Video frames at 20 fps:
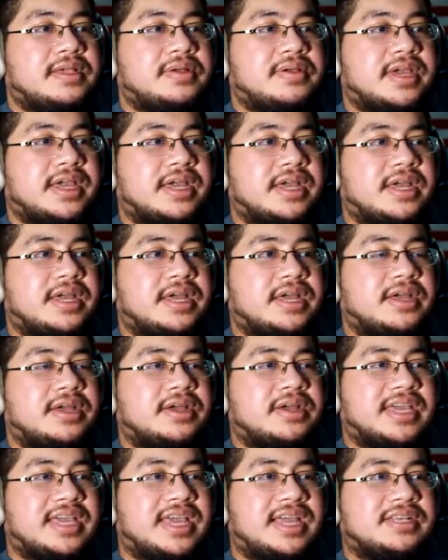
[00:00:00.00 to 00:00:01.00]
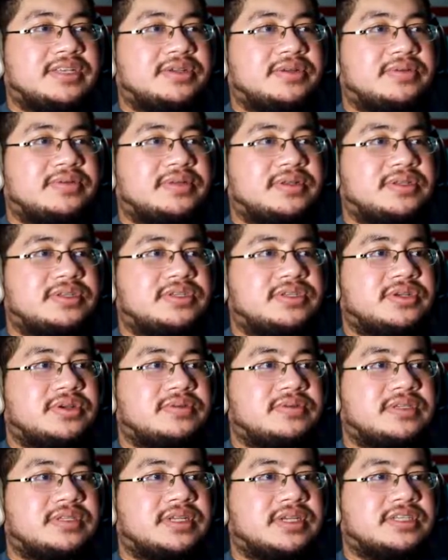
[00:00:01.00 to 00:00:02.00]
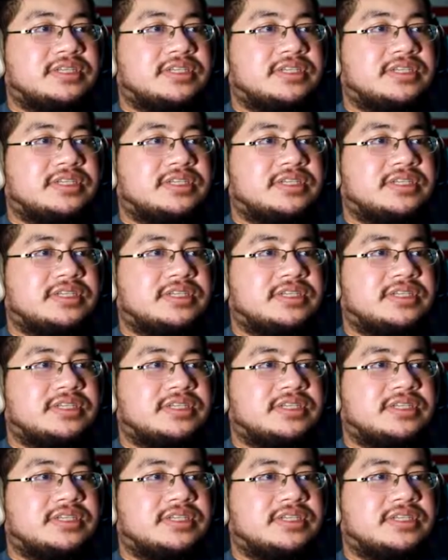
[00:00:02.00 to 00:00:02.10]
Okay, uh again, don't don't uh,